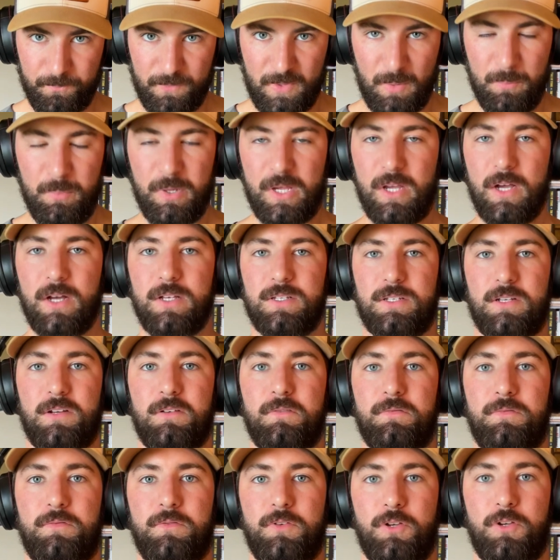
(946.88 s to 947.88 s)
because
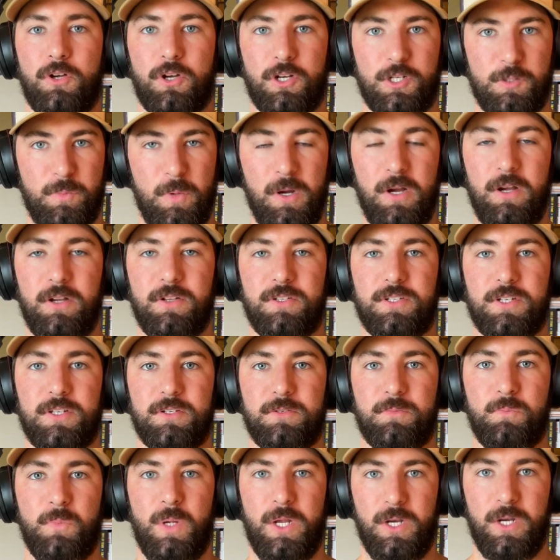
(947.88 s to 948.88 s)
of your
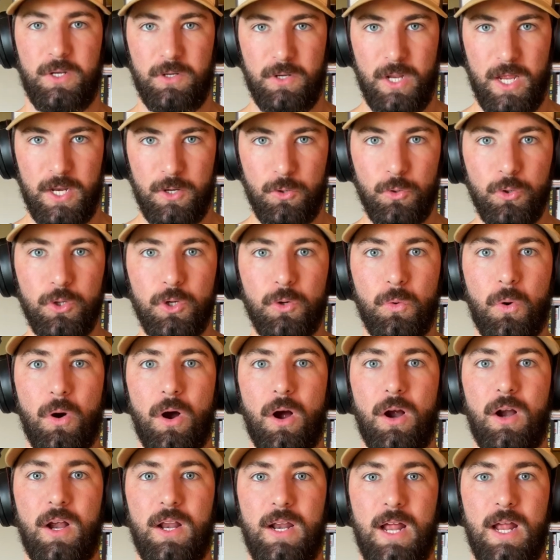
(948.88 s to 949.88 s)
experiences and who you
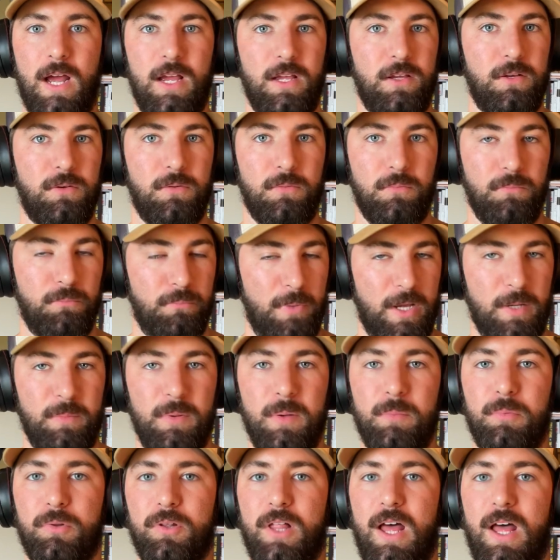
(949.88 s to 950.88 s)
are and how you make
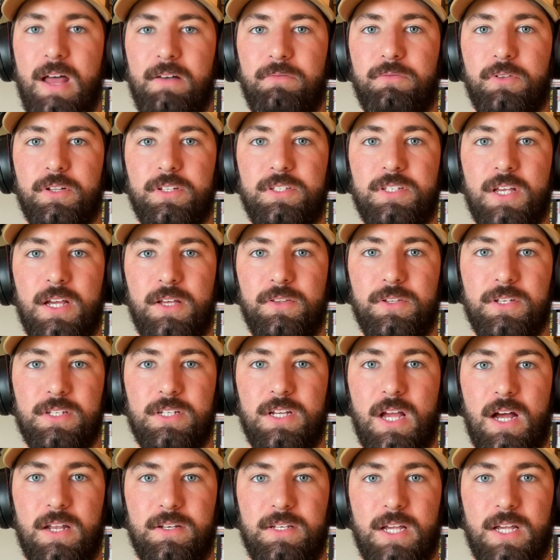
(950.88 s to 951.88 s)
people laugh, let's say in this
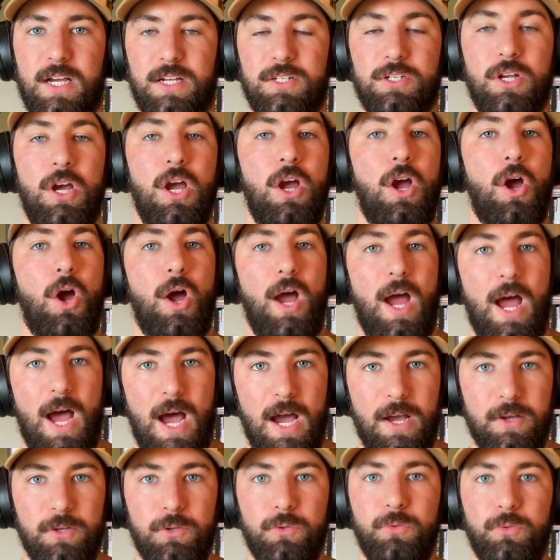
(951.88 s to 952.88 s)
context,
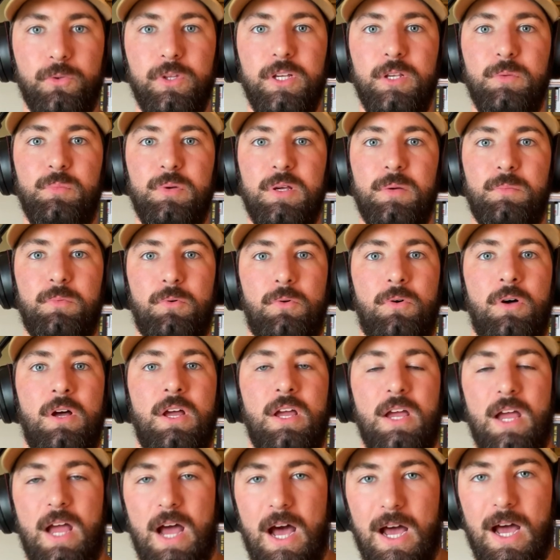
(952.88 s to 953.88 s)
how you lead people,
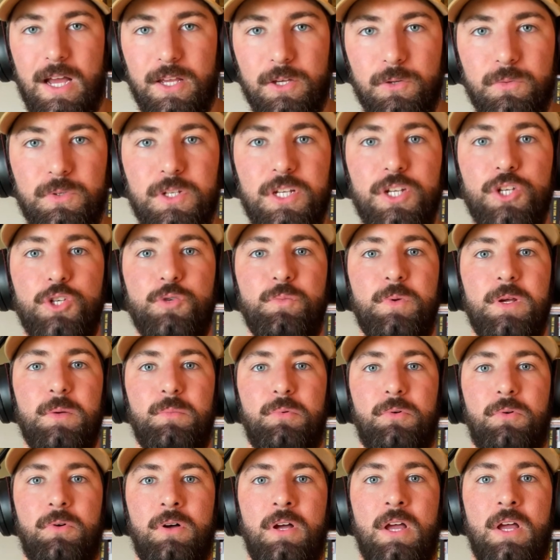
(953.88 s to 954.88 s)
how you teach
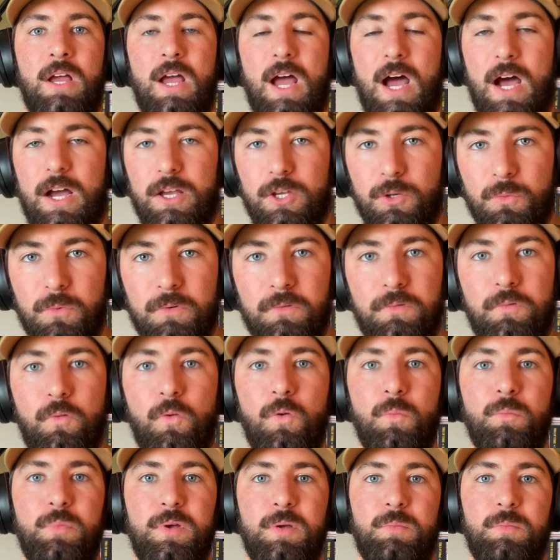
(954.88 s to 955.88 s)
people, how you
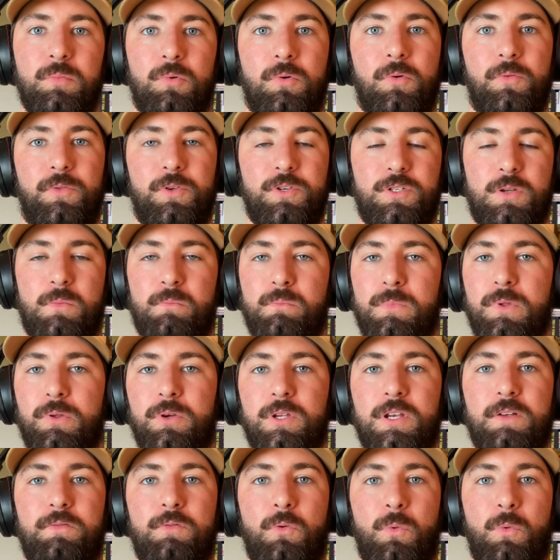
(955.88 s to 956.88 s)
inform people. There's a
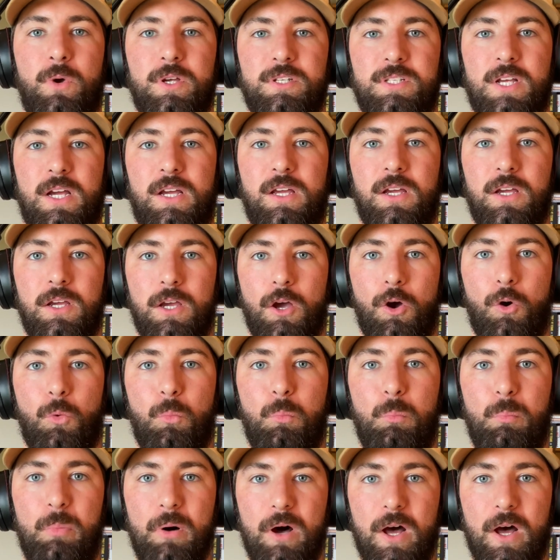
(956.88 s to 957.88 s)
million different ways that can go,
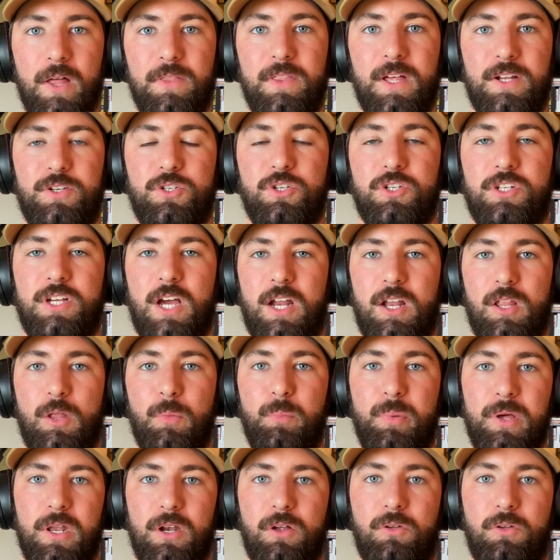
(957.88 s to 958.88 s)
but that's just kind of the
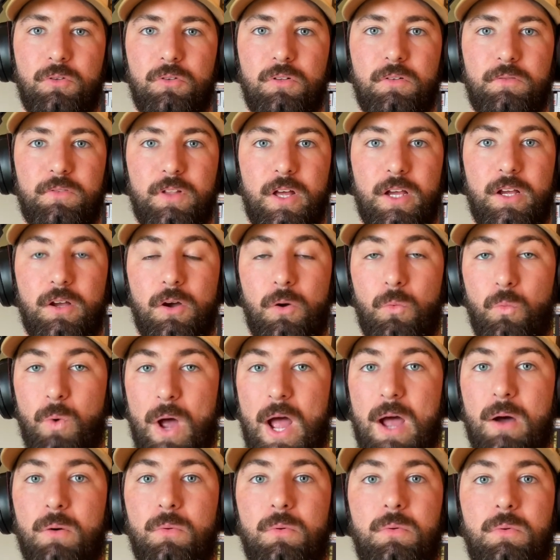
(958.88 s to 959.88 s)
pinnacle of like,
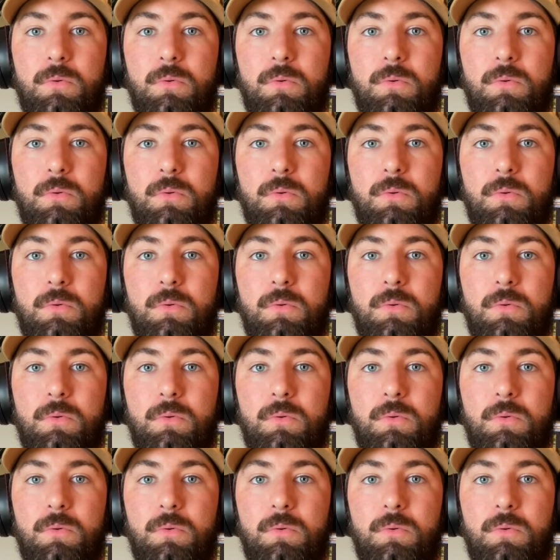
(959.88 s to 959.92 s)
wow,